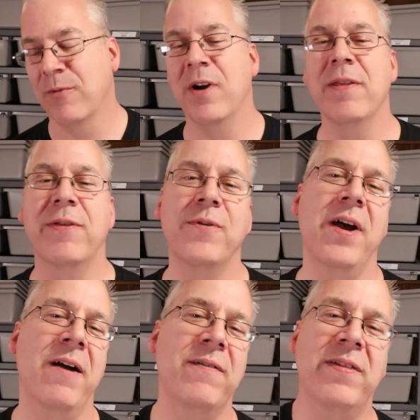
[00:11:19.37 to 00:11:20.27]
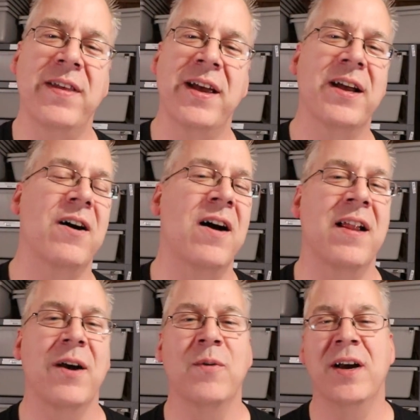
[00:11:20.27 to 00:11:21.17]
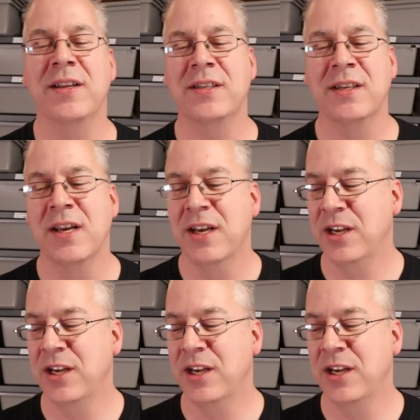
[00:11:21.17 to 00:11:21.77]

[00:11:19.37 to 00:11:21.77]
run through everything all at once,